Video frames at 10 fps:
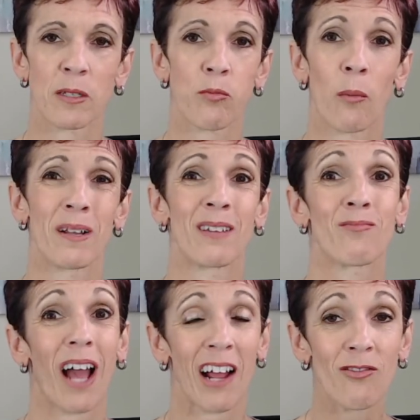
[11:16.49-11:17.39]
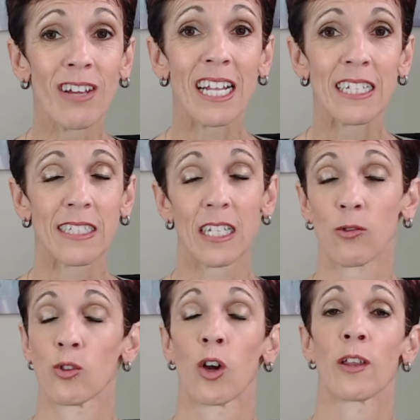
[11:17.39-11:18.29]
is probably
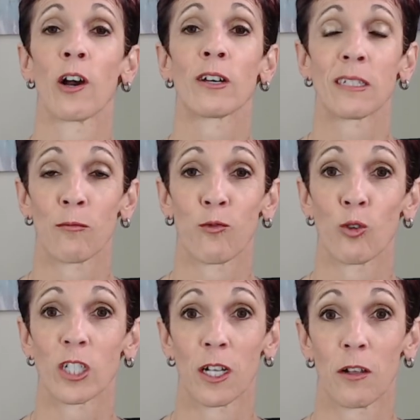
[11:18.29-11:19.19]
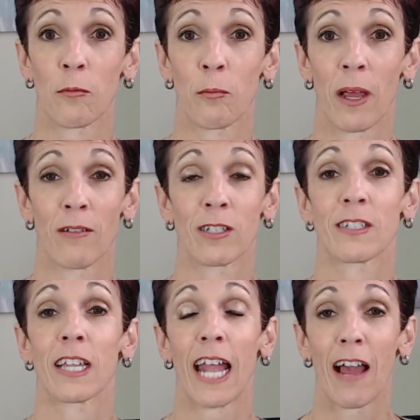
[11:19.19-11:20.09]
unrealistic, although there are some fortunate
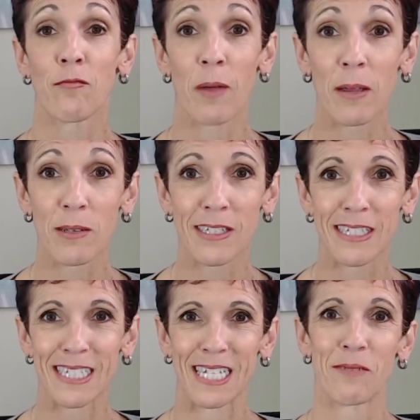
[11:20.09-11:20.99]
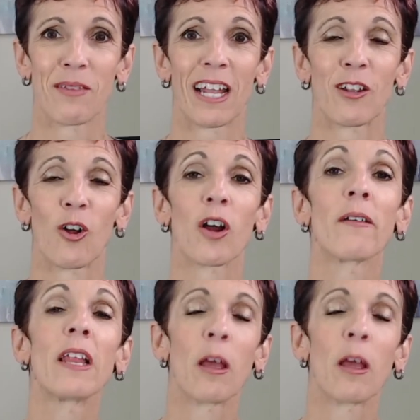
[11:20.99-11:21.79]
parents that have babies that sleep that long.